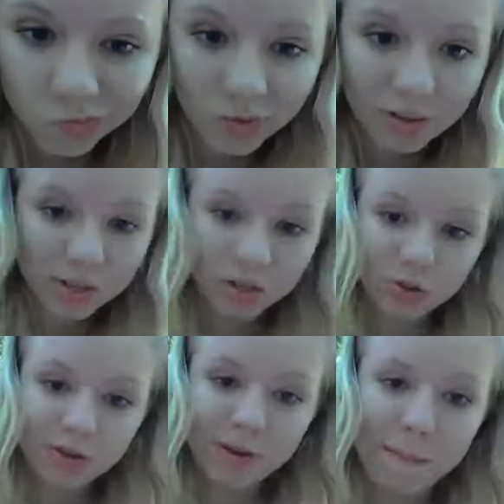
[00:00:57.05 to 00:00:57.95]
I've been
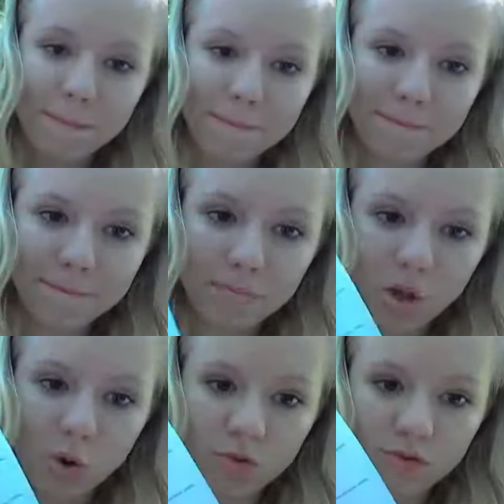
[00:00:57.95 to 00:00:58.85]
doing
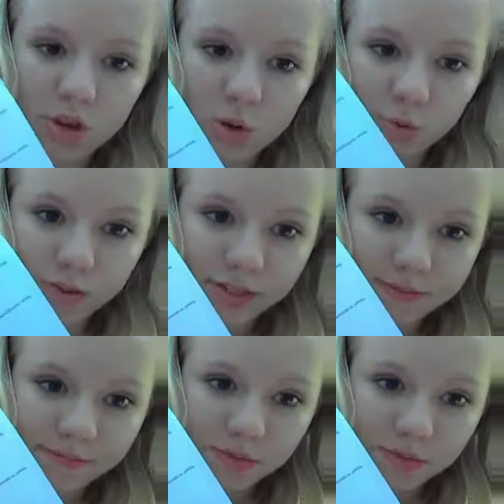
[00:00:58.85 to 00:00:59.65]
reviews,